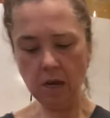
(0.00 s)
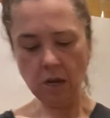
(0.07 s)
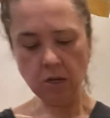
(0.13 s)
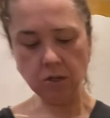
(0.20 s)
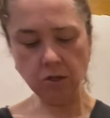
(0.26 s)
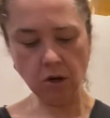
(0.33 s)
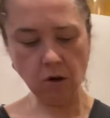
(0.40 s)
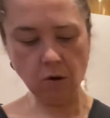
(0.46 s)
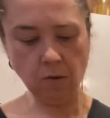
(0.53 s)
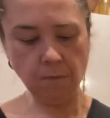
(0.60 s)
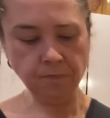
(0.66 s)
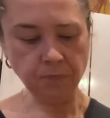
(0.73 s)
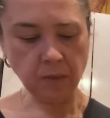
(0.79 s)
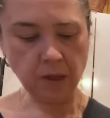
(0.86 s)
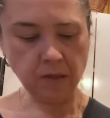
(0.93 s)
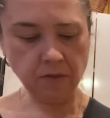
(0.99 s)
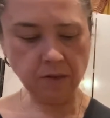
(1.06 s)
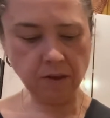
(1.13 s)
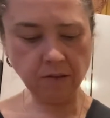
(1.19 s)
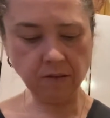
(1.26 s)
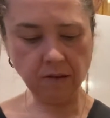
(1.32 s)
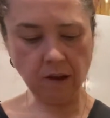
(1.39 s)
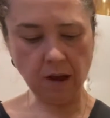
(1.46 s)
So
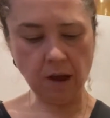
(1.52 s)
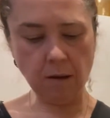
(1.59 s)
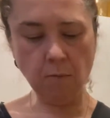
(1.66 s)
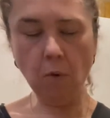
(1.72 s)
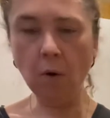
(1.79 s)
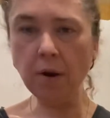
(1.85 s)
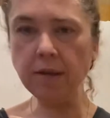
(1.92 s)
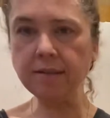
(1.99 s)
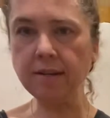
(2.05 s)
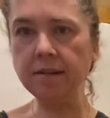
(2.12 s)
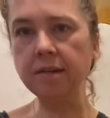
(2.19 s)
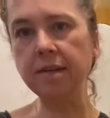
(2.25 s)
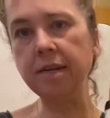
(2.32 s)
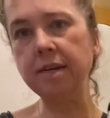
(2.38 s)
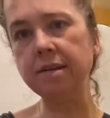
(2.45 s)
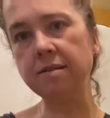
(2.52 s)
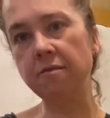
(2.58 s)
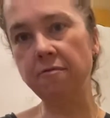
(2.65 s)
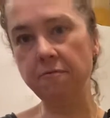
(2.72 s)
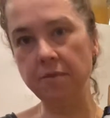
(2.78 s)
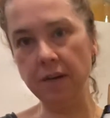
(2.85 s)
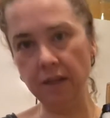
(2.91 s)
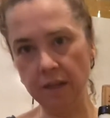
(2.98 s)
this Morey Saint-Denis is a
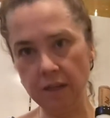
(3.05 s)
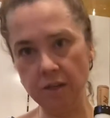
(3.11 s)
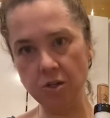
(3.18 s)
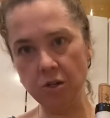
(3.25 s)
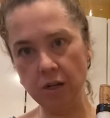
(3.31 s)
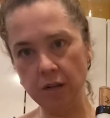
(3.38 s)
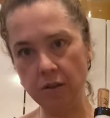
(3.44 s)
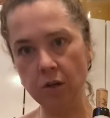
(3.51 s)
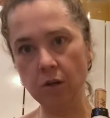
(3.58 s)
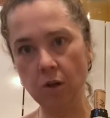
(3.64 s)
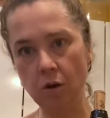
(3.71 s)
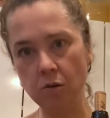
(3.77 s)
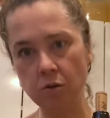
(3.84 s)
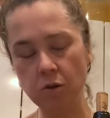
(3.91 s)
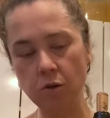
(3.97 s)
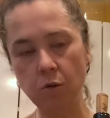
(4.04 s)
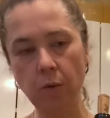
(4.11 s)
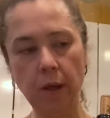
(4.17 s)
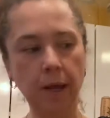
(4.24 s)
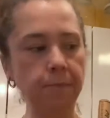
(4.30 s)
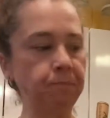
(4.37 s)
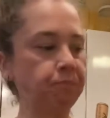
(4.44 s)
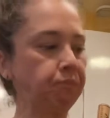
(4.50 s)
village in the Côte de Nuits.